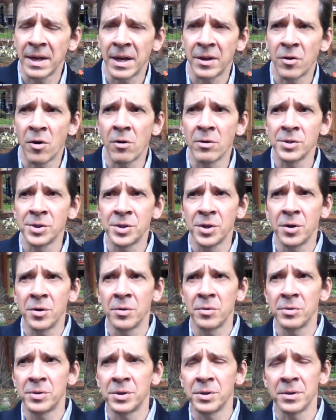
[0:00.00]

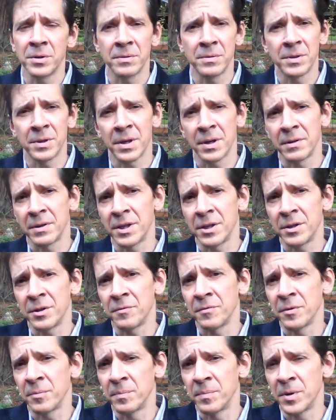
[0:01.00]
also to kind of get you
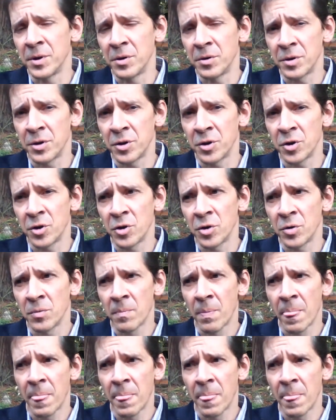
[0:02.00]
familiar